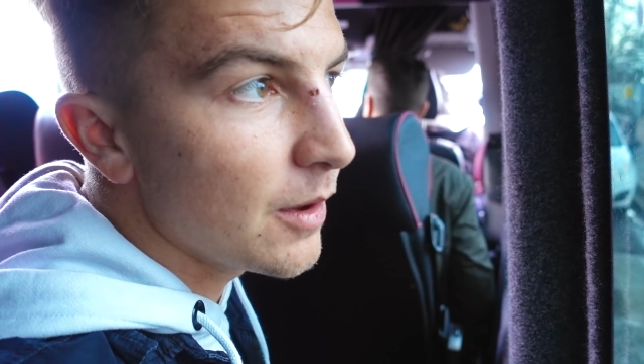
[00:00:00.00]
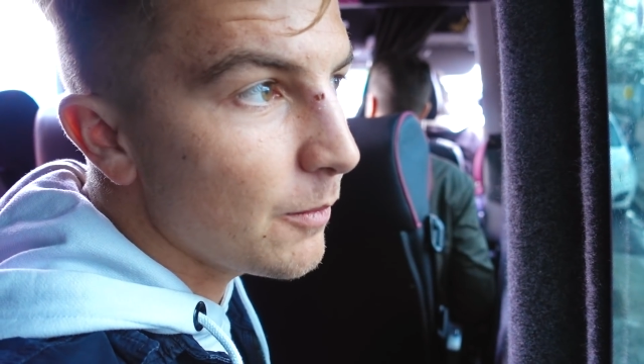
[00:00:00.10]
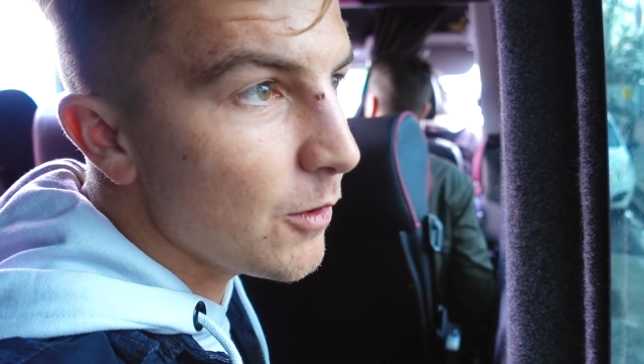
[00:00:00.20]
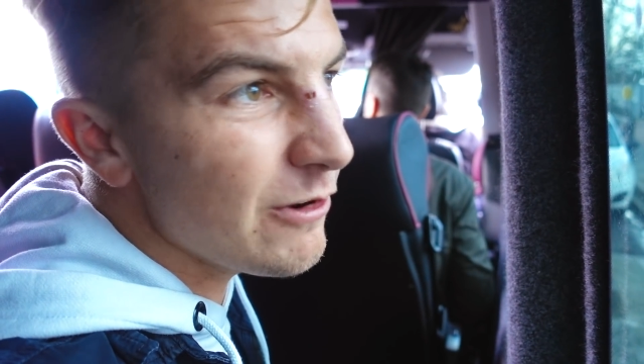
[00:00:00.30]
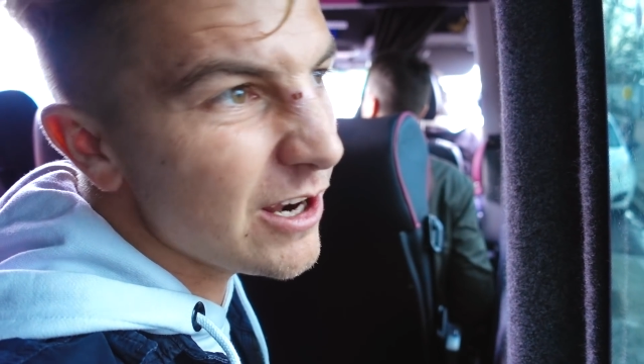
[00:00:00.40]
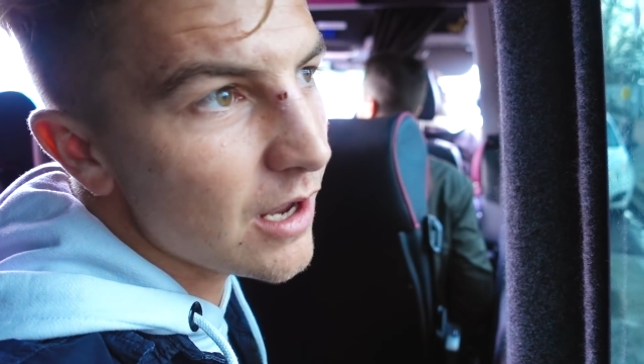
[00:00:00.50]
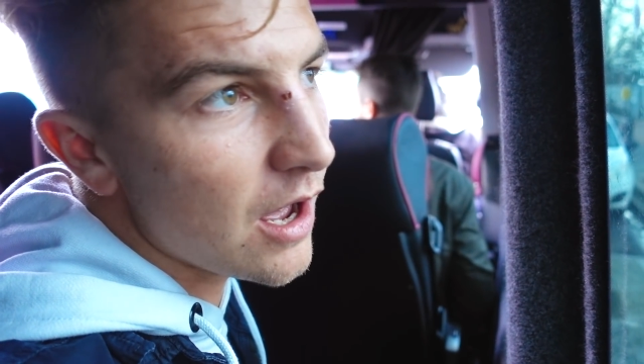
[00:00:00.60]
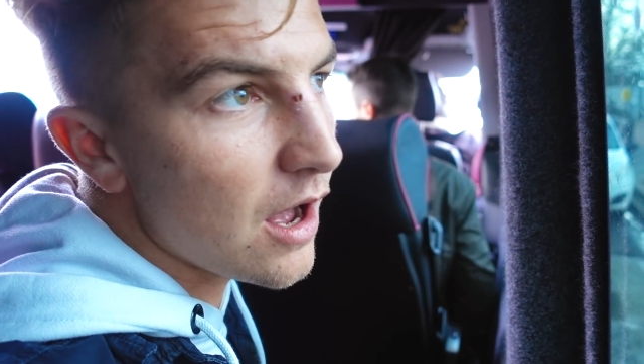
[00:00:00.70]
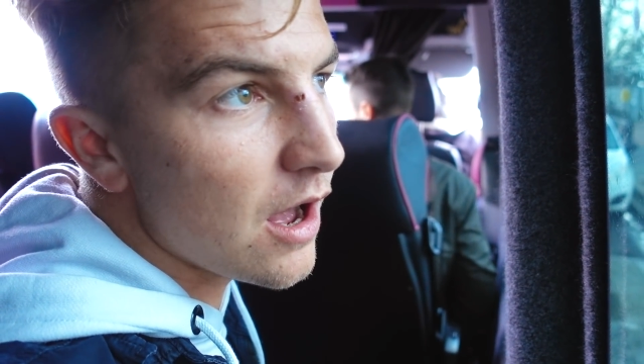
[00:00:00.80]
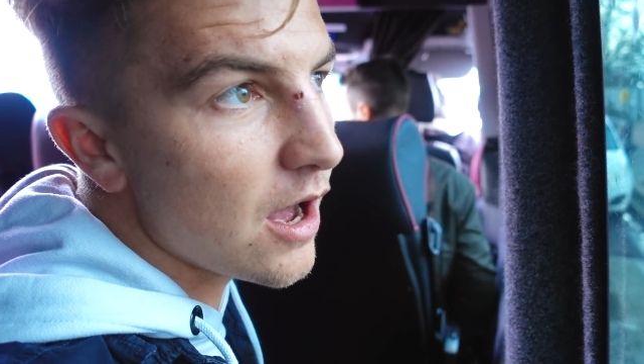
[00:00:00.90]
We're in
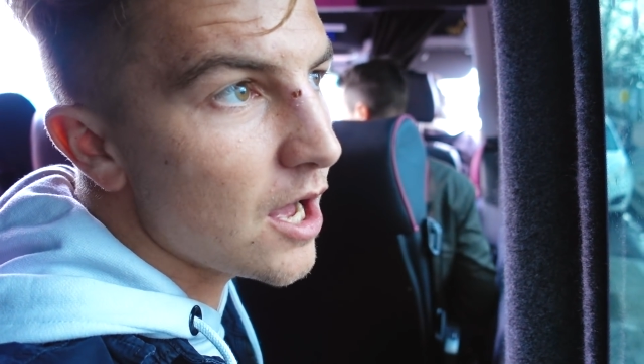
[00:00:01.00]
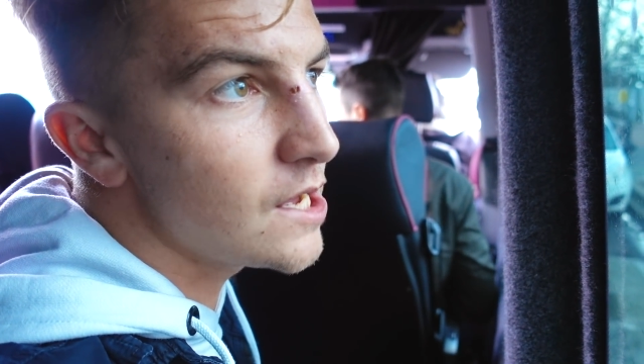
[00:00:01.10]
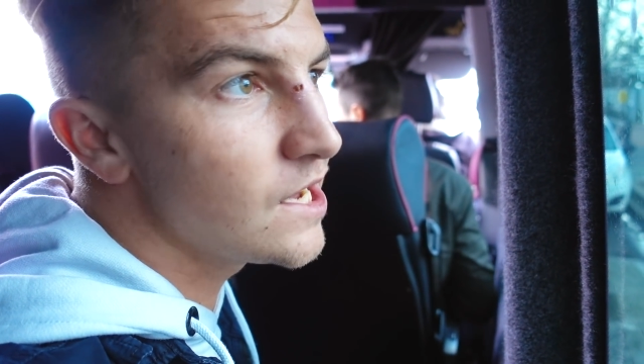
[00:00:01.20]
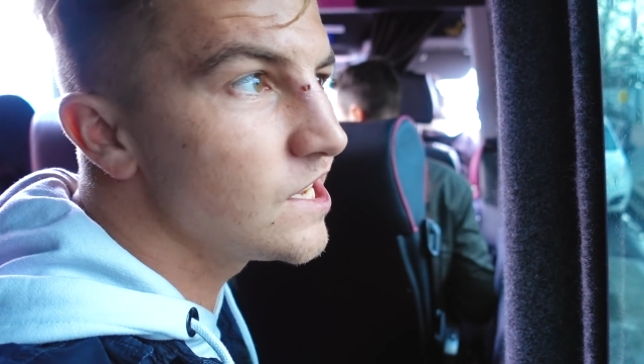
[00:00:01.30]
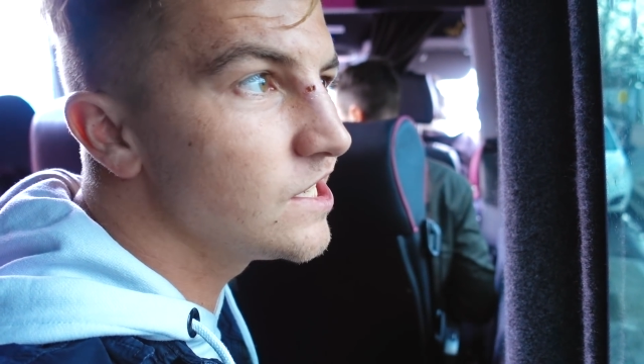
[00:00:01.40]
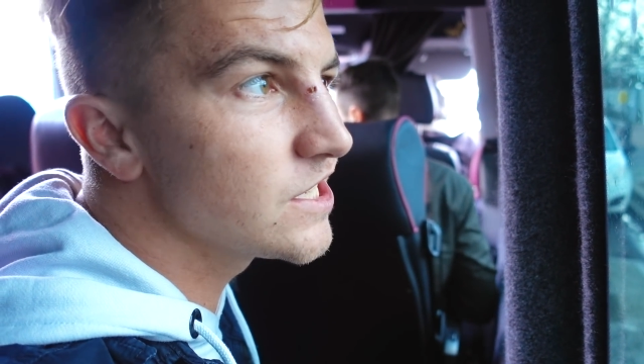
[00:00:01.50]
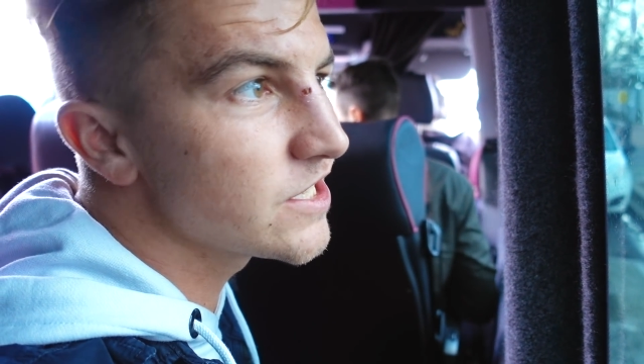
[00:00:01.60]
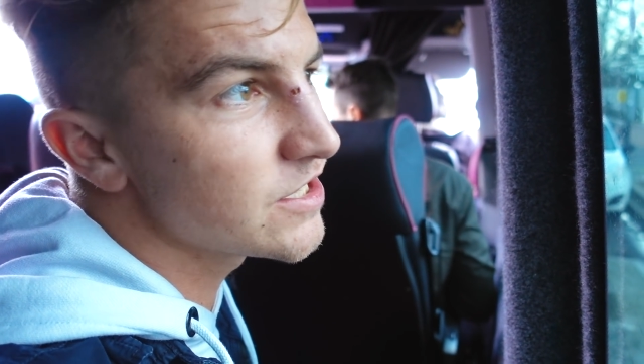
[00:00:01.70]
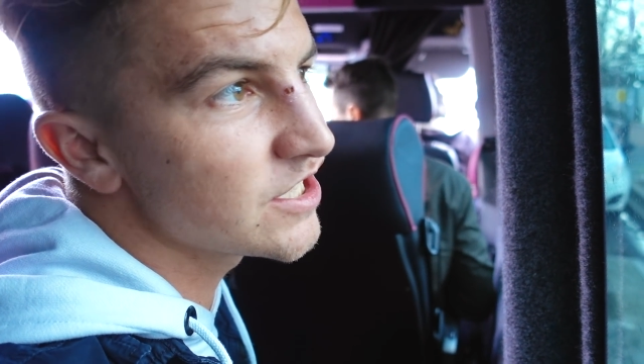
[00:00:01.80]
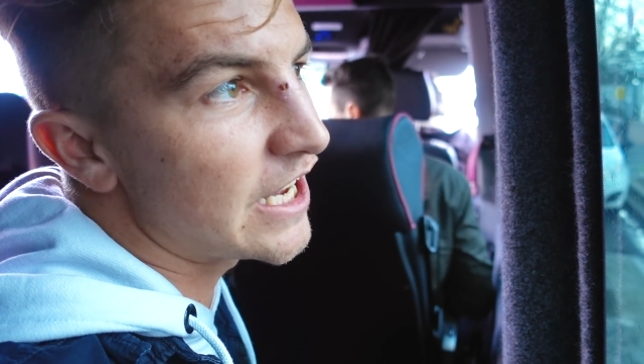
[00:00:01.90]
let's
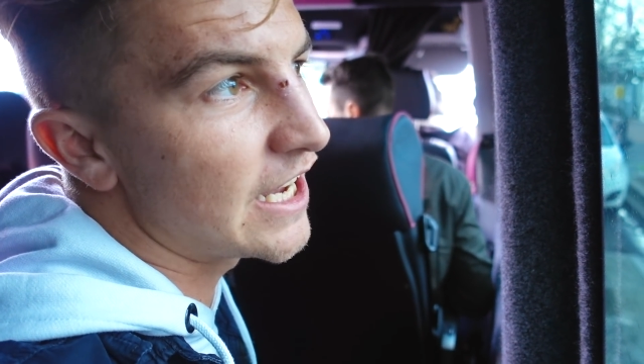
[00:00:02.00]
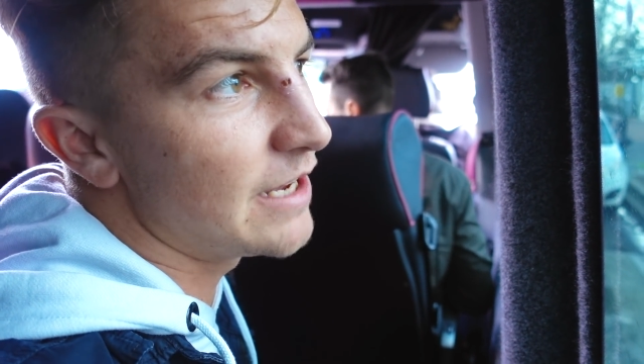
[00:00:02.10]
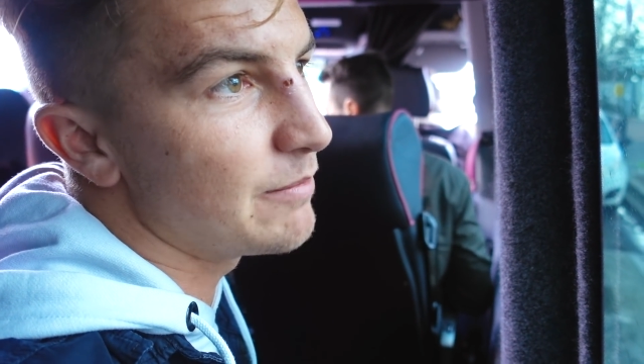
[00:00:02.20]
say